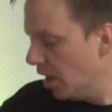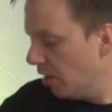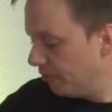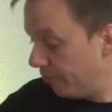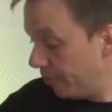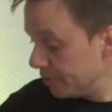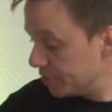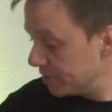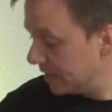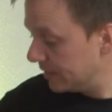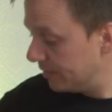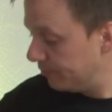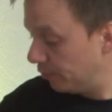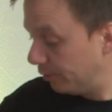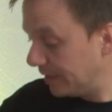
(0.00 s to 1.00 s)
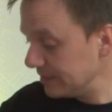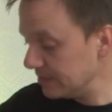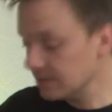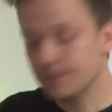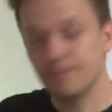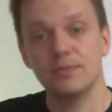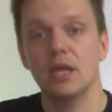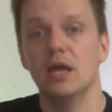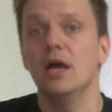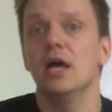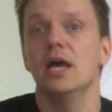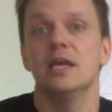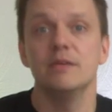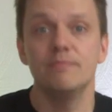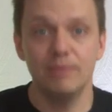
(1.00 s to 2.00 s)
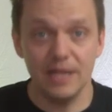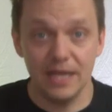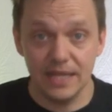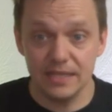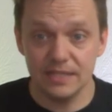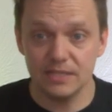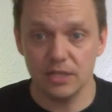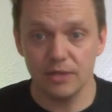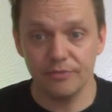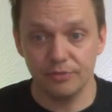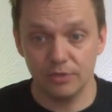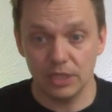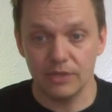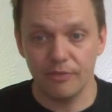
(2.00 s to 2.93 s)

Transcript: Fortunately for us, he plays a